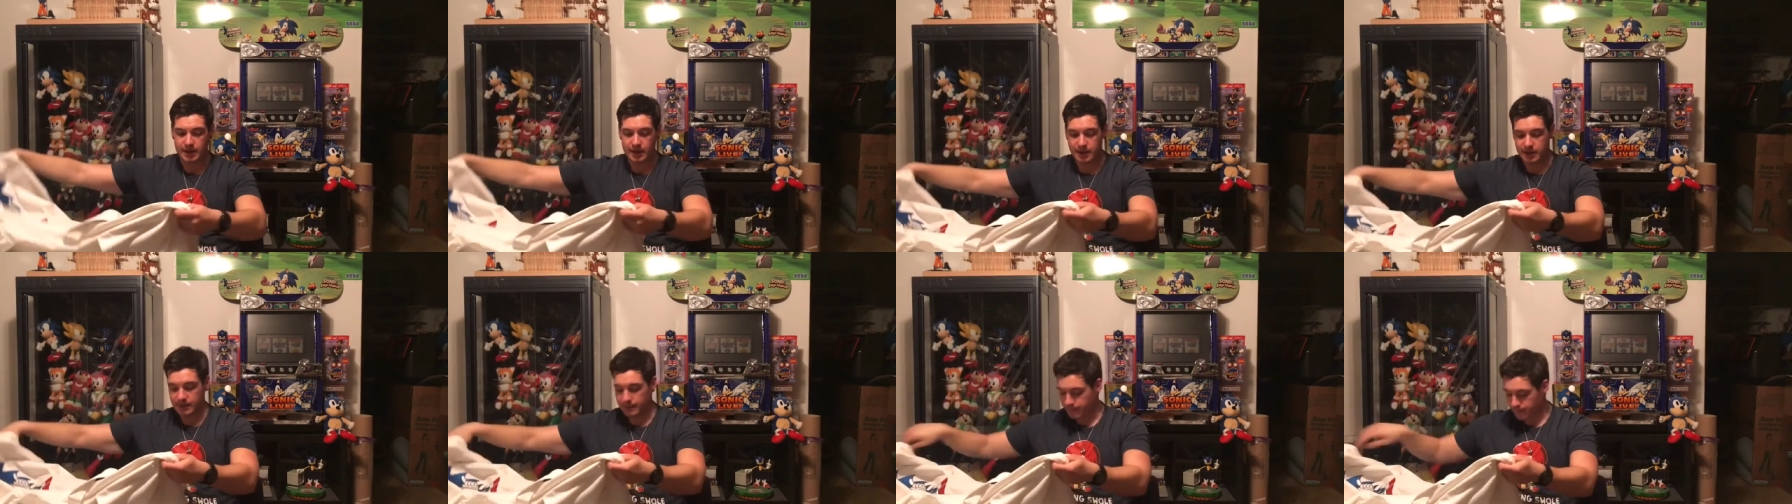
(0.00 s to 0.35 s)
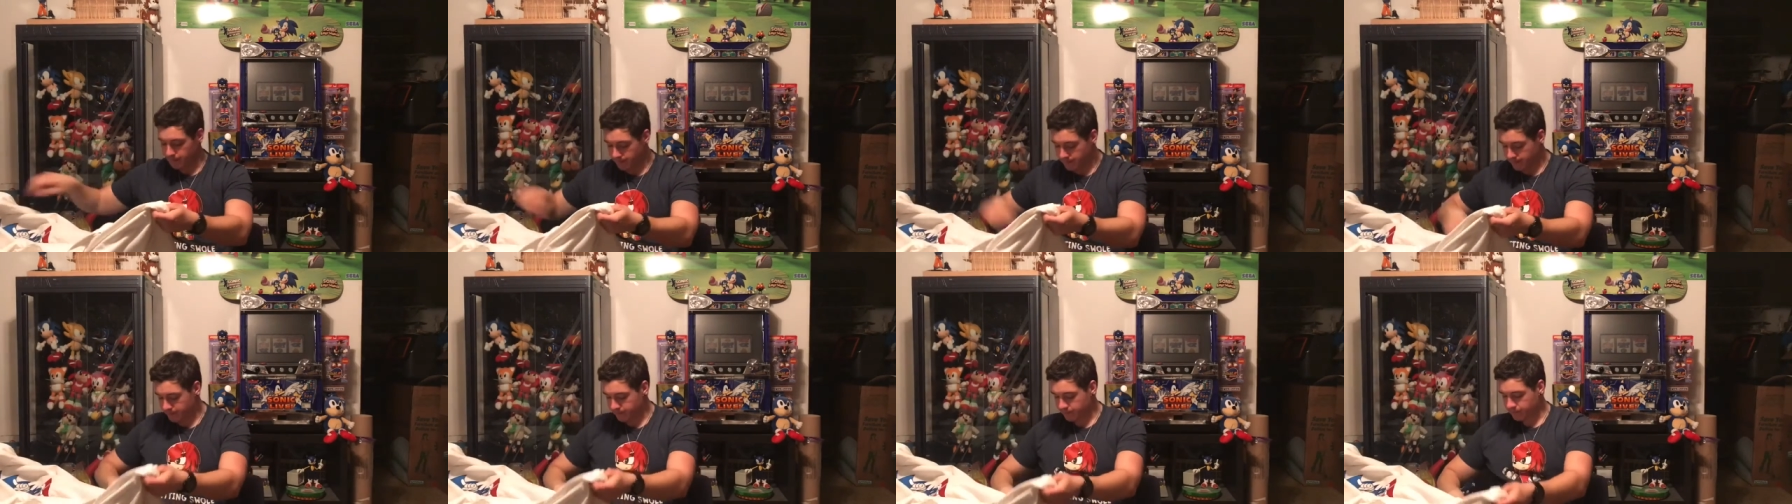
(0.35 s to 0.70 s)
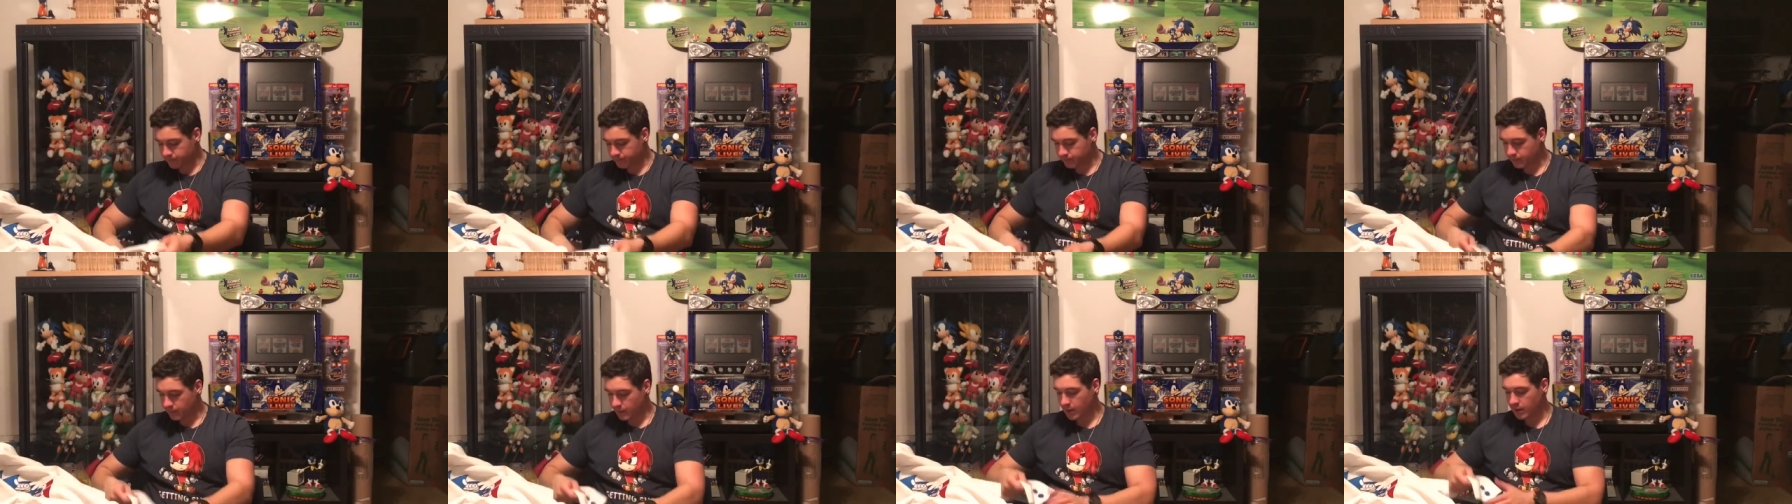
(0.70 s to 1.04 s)
day.
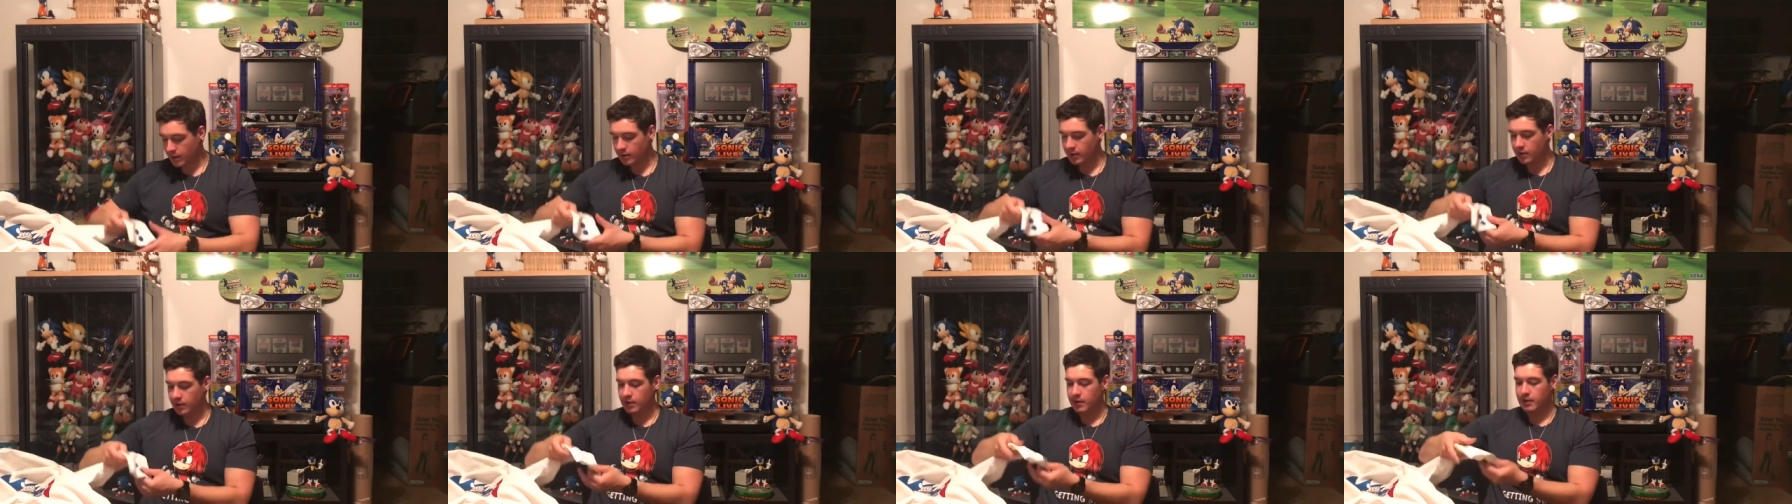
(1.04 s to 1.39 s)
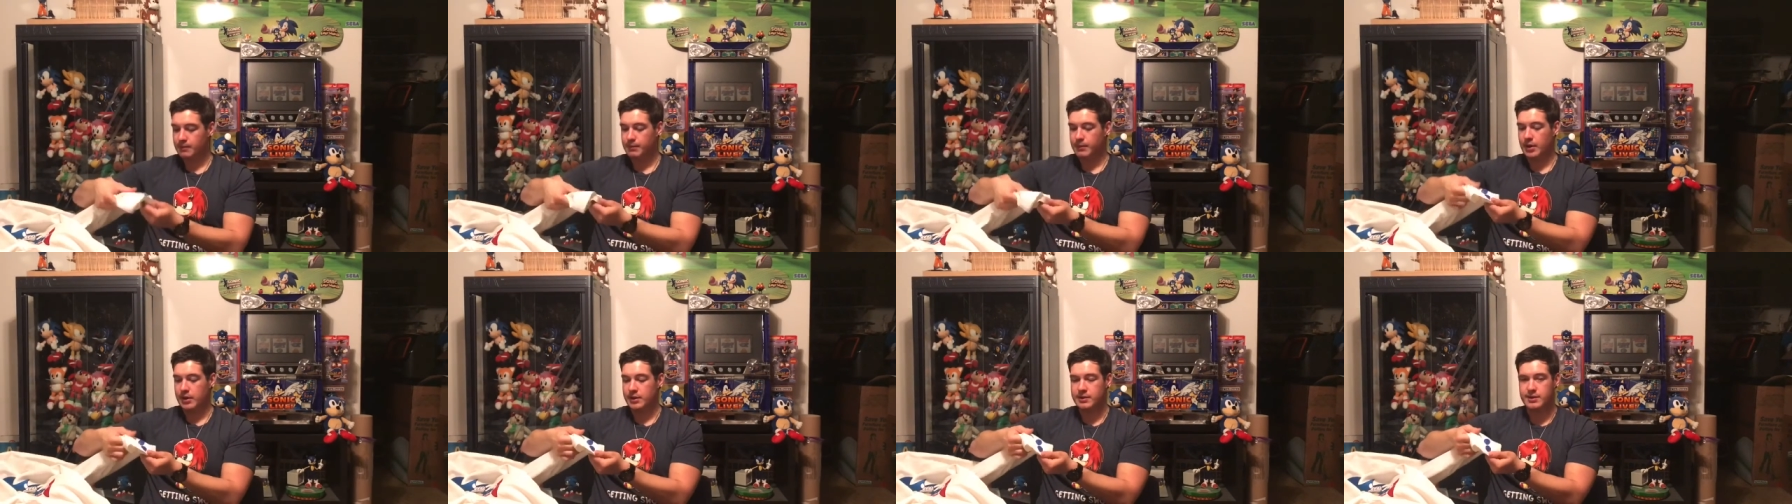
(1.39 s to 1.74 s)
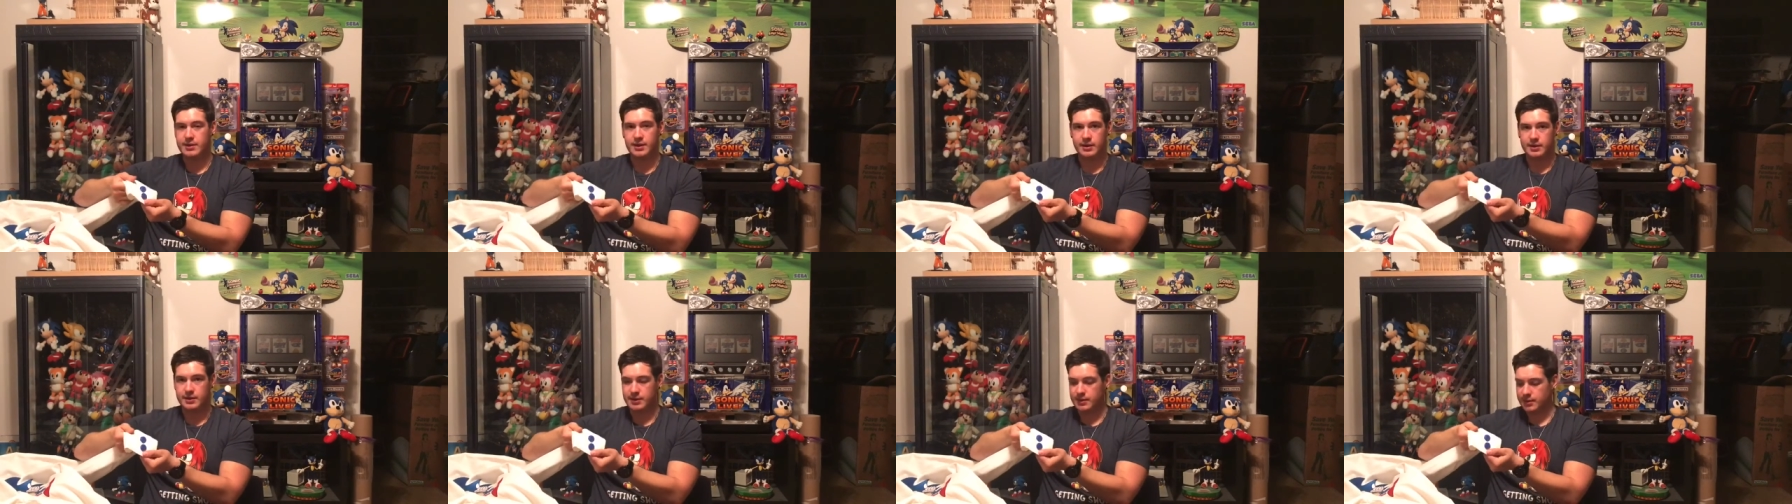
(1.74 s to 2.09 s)
Buttons
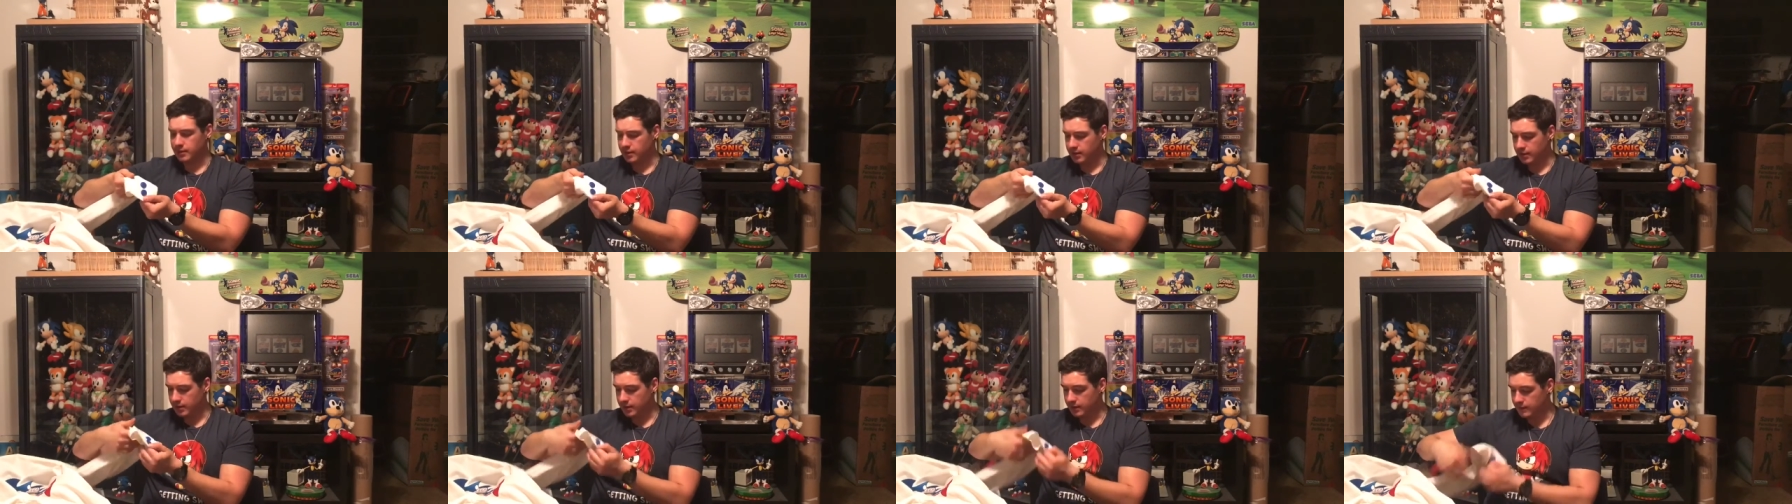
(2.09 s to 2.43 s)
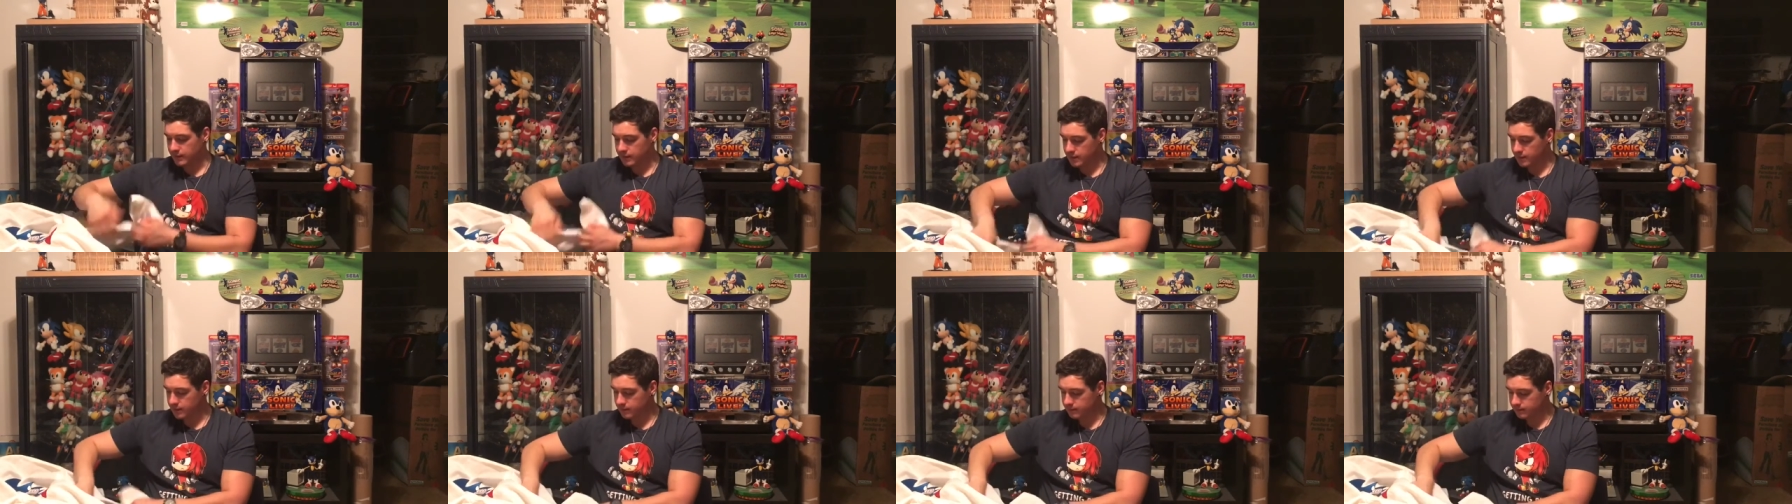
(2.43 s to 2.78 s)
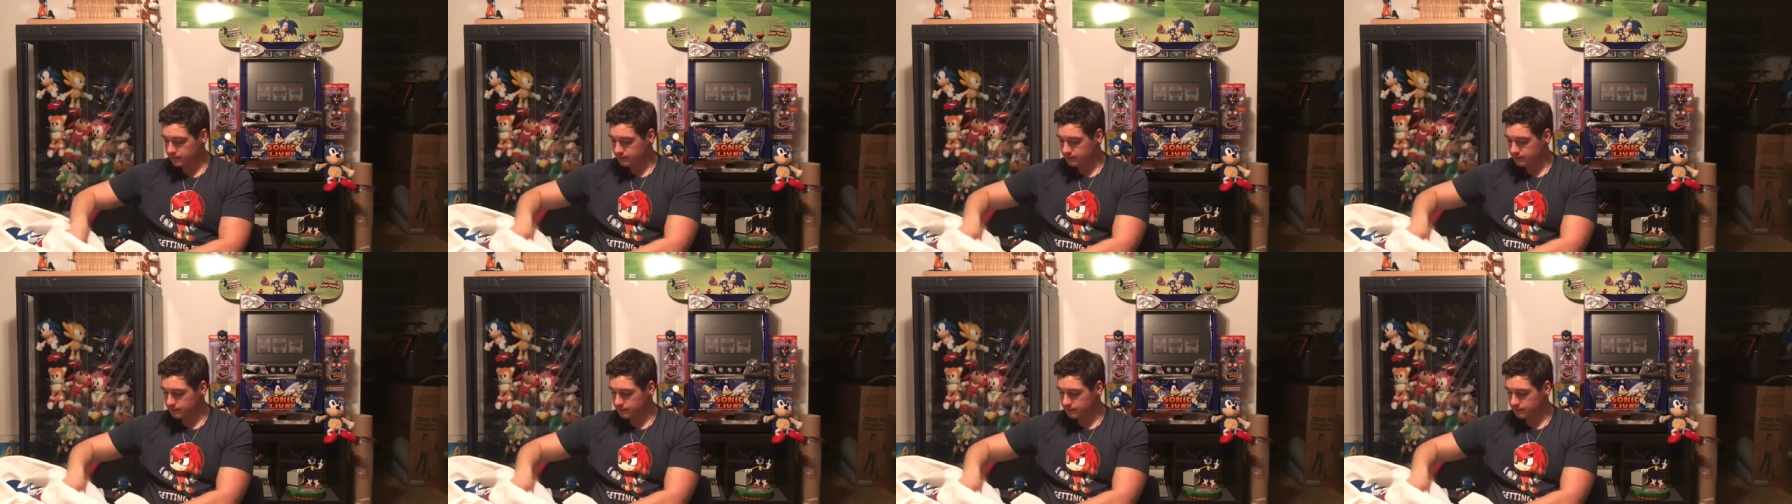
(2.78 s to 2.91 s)
on the sleeves.